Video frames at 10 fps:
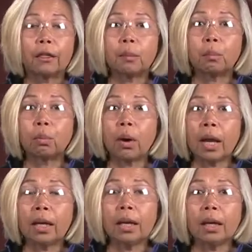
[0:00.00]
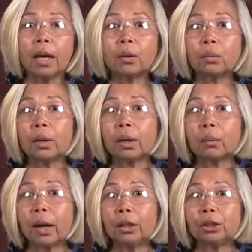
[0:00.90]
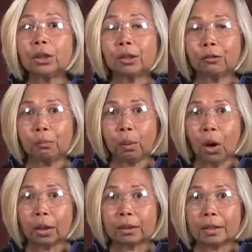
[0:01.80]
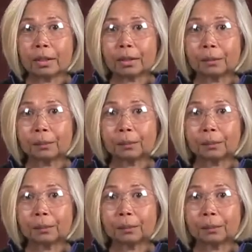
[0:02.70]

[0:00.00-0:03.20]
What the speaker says: the breaking and rearranging of bonds.